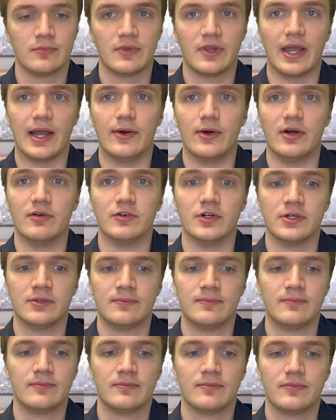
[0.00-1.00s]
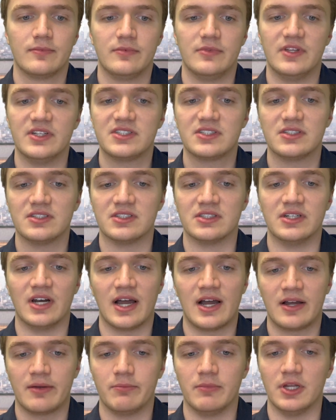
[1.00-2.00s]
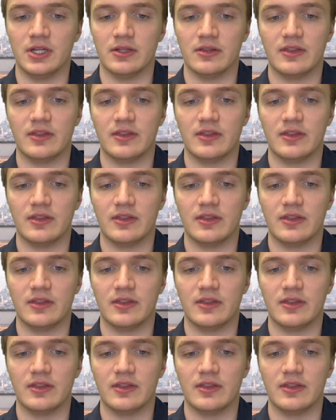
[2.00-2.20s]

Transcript: However, this does not mean